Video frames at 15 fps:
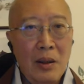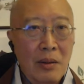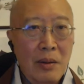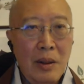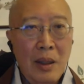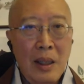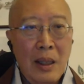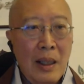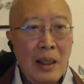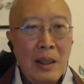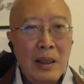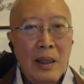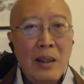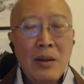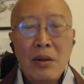you know,
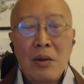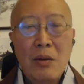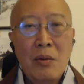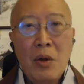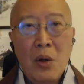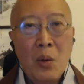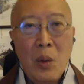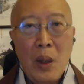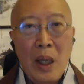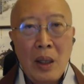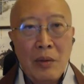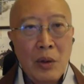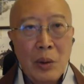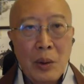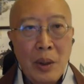there's no wrong way
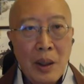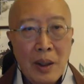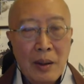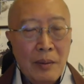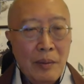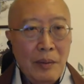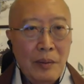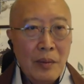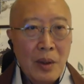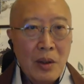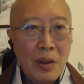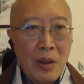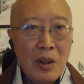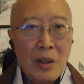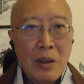of doing it.
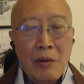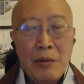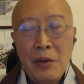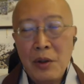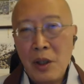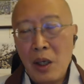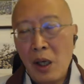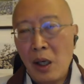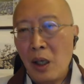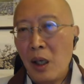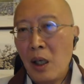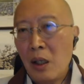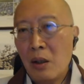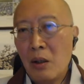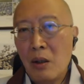It's just different
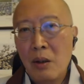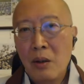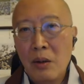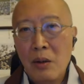techniques.